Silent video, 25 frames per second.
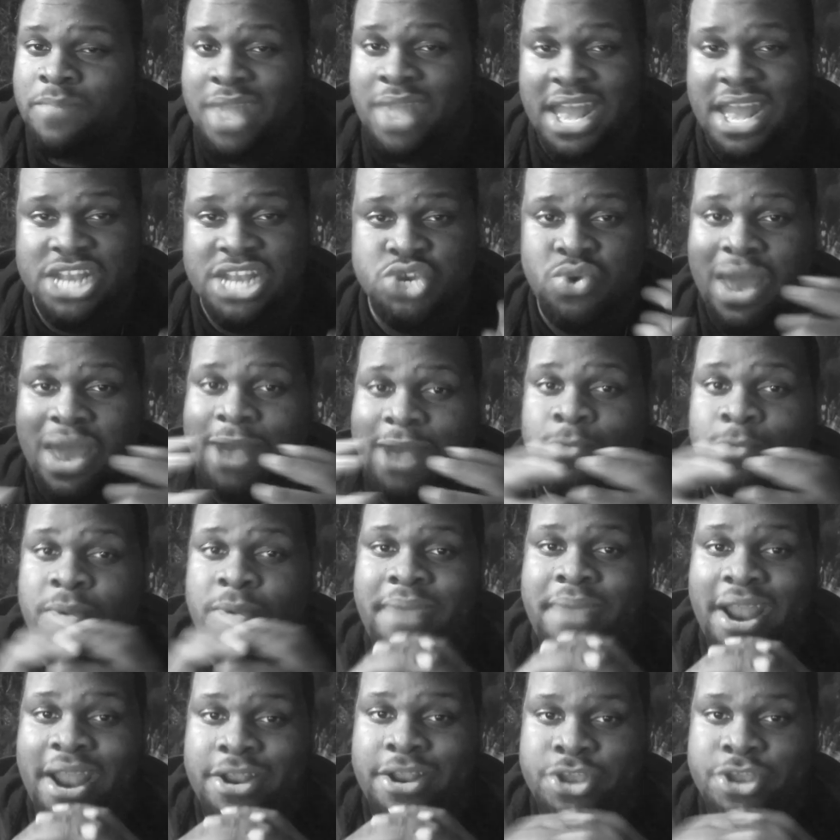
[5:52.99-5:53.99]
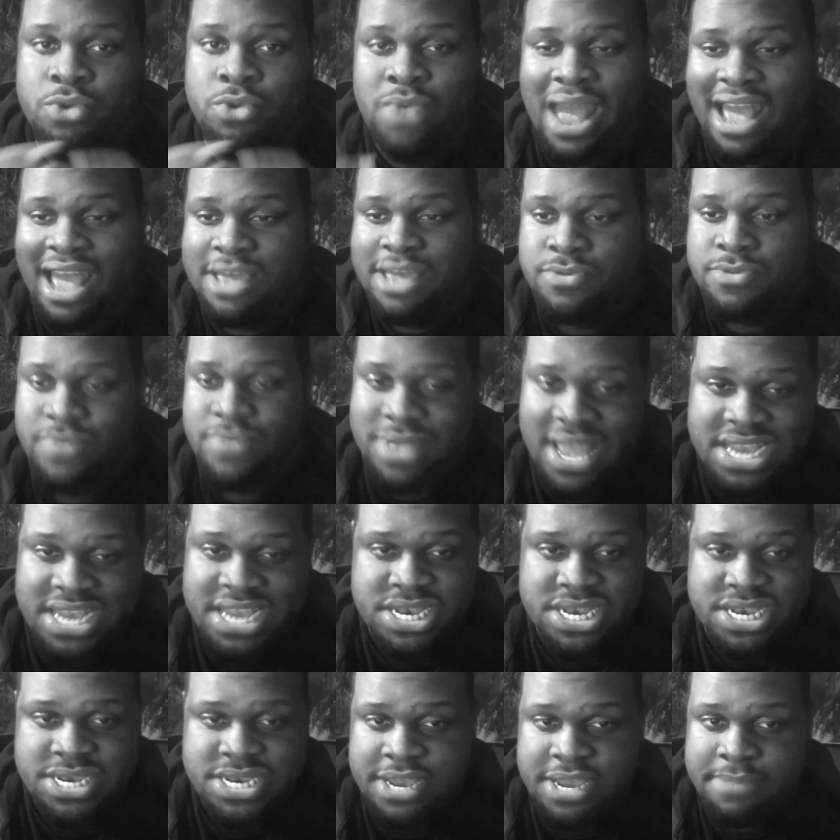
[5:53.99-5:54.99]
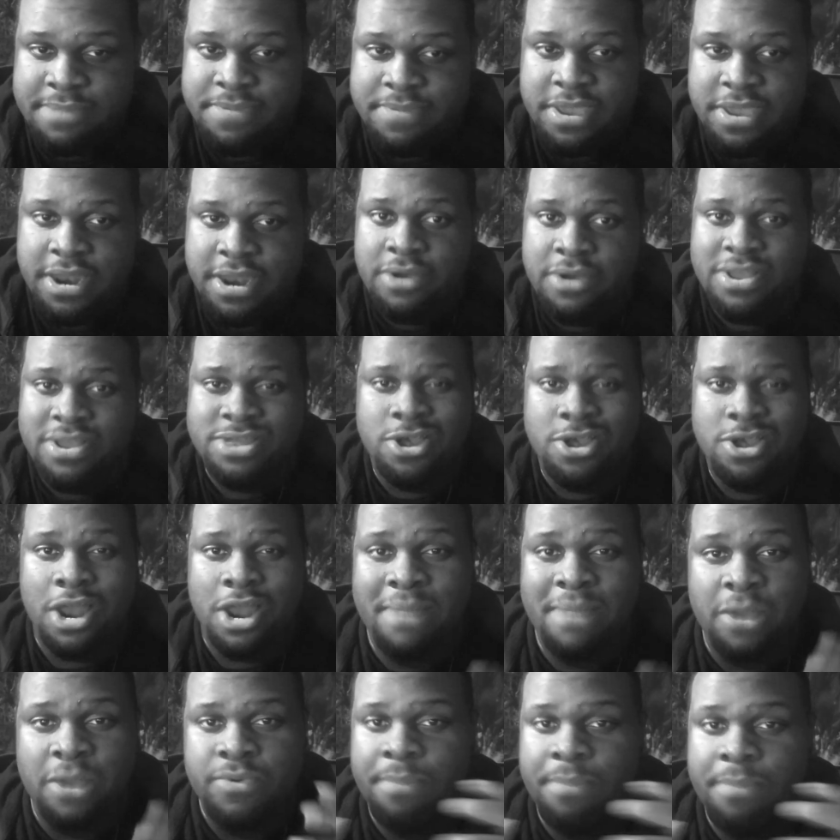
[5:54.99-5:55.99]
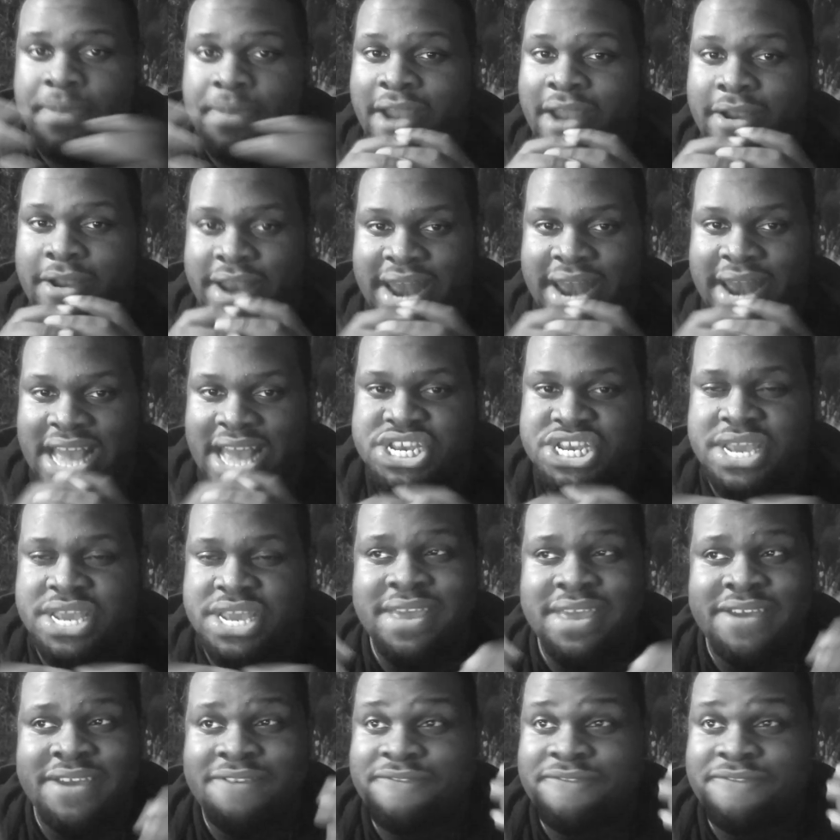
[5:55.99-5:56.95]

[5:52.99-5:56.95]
And try to repair you guys' relationship. You know, it's all about repairing that shit.